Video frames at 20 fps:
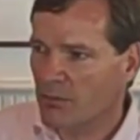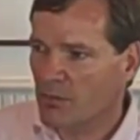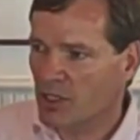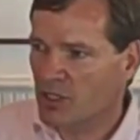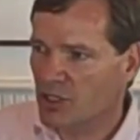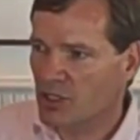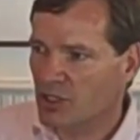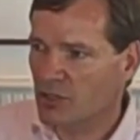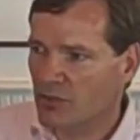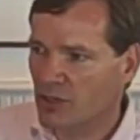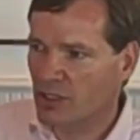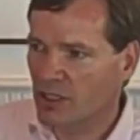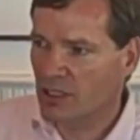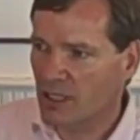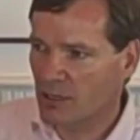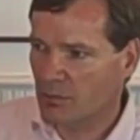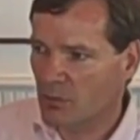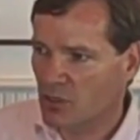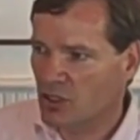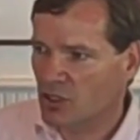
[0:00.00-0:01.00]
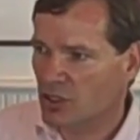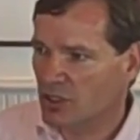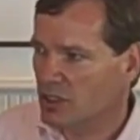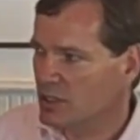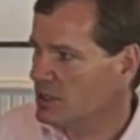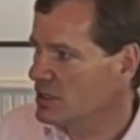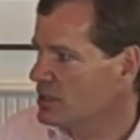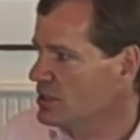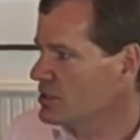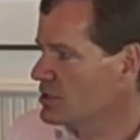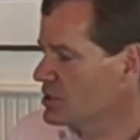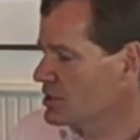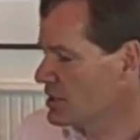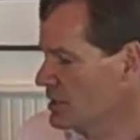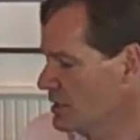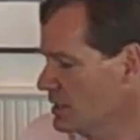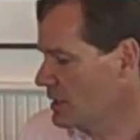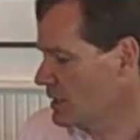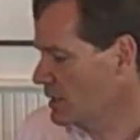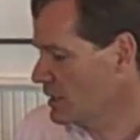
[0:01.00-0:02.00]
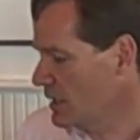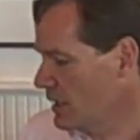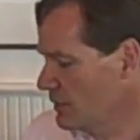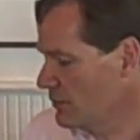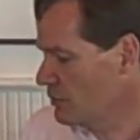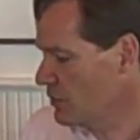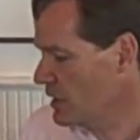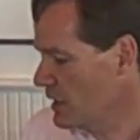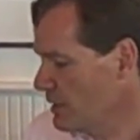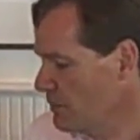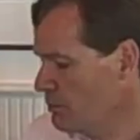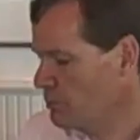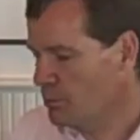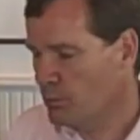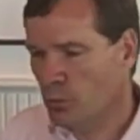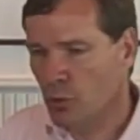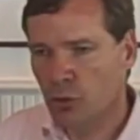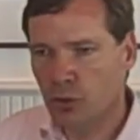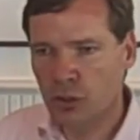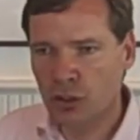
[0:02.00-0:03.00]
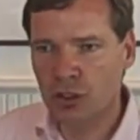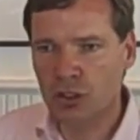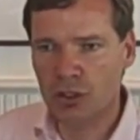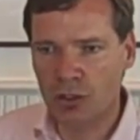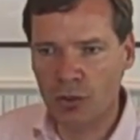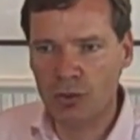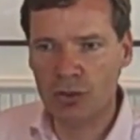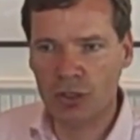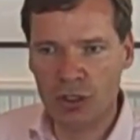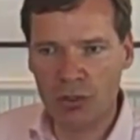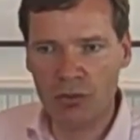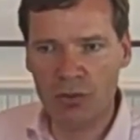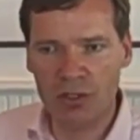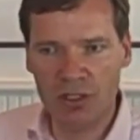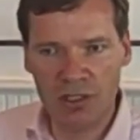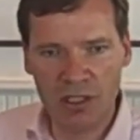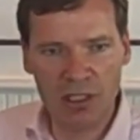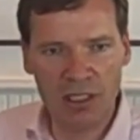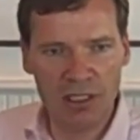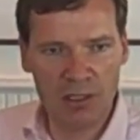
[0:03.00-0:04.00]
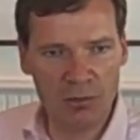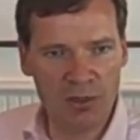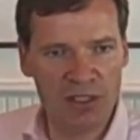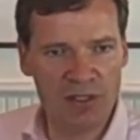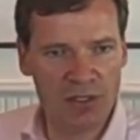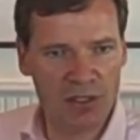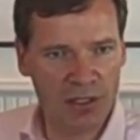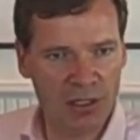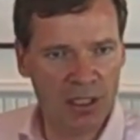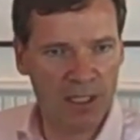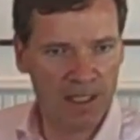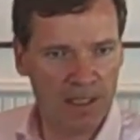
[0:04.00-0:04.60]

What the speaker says: images and really push also on a little bit